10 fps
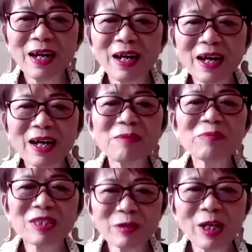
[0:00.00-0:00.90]
I'm
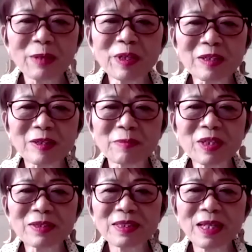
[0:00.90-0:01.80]
still helping them,
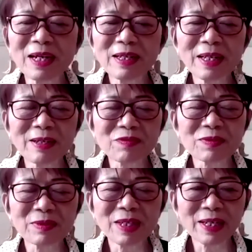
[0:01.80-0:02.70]
because
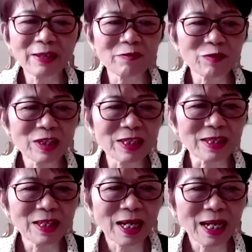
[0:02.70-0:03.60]

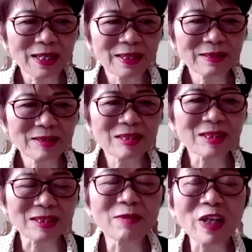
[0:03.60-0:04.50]
this
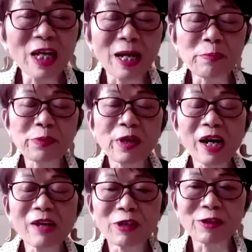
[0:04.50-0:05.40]
is something I'm
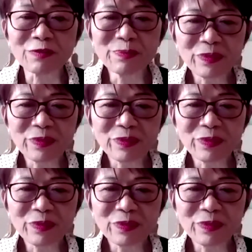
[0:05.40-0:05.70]
proud of.